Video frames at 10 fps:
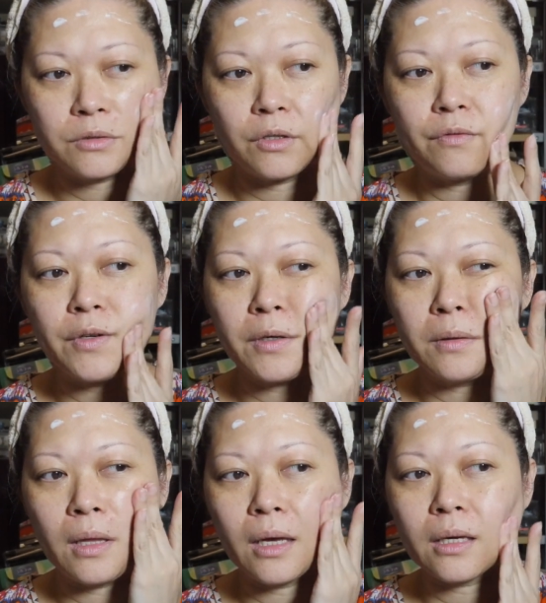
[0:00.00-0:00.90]
She feel
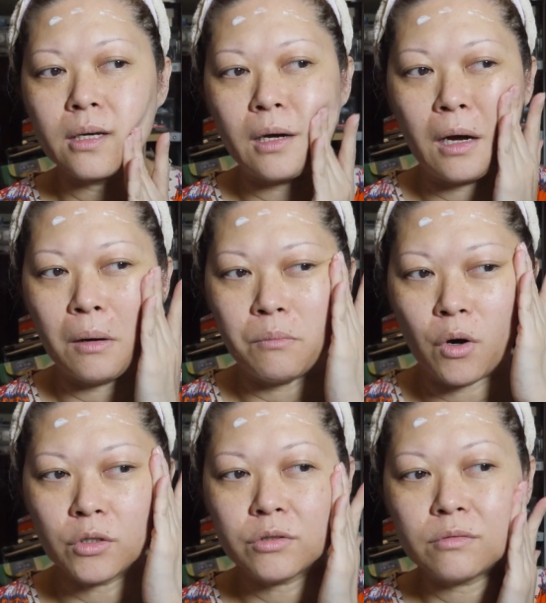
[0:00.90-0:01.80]
like
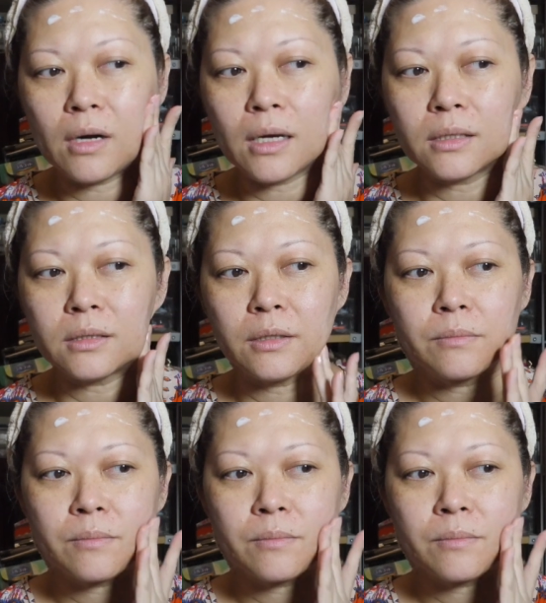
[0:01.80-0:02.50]
moisturized.